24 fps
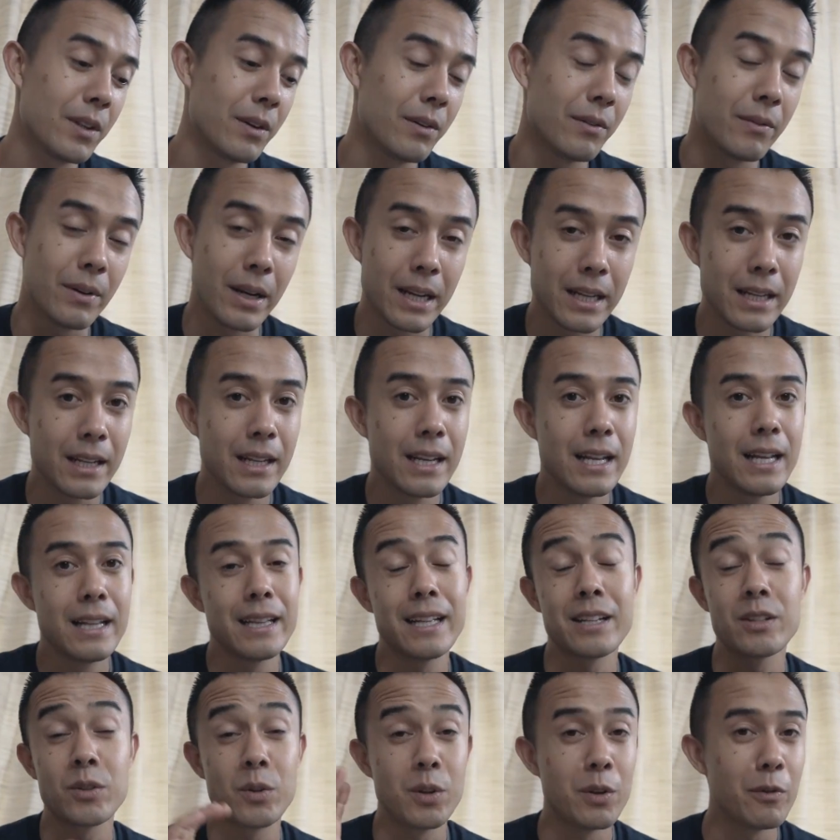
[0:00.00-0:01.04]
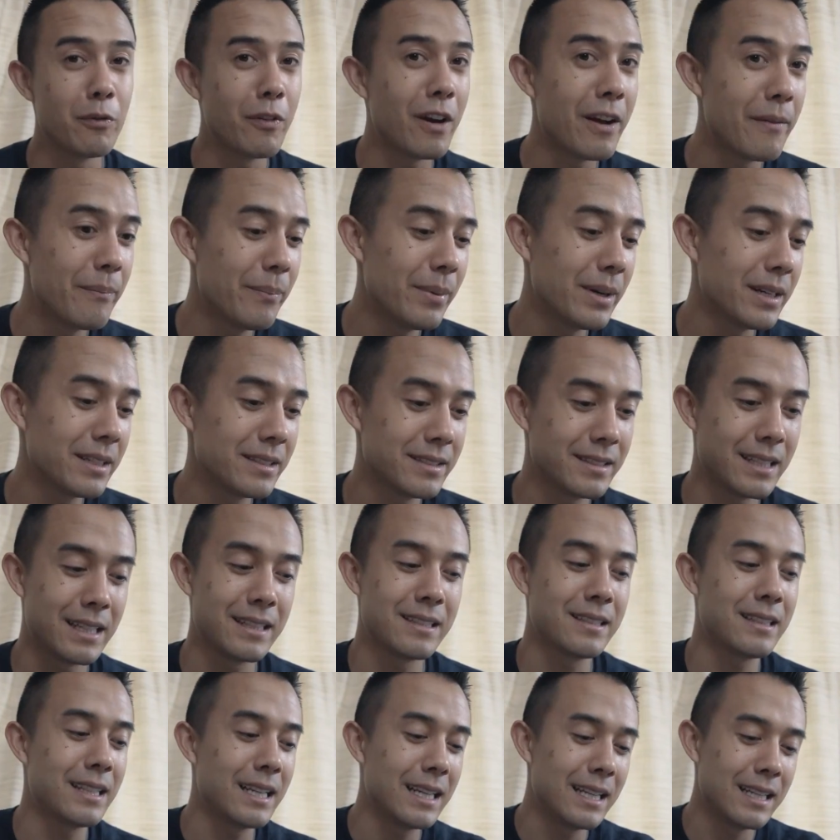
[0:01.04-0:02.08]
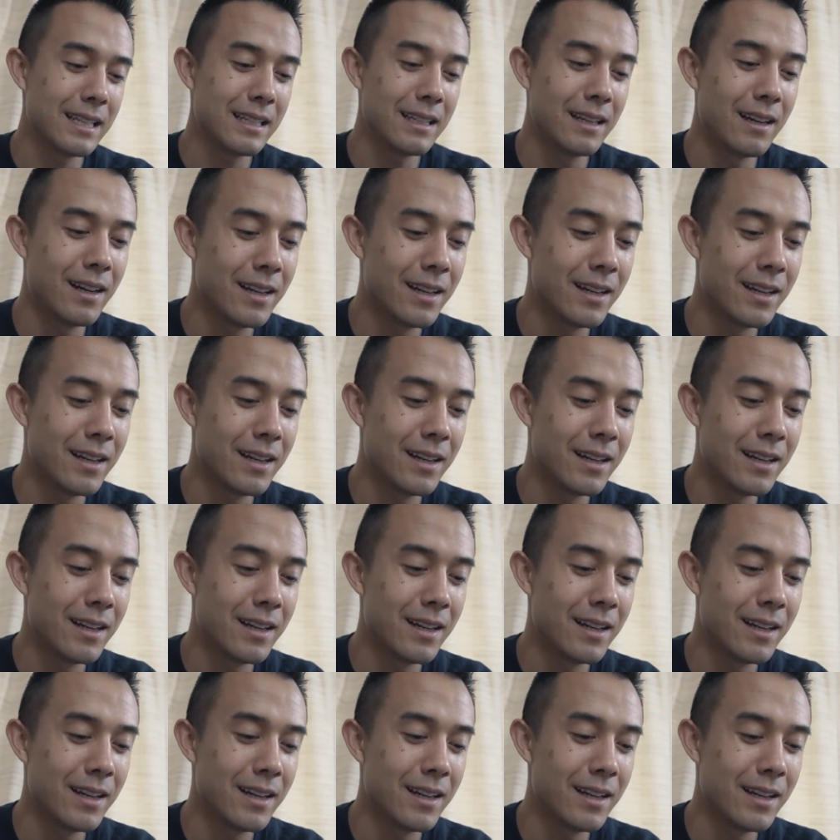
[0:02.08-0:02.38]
All right, that's only $5. That's like,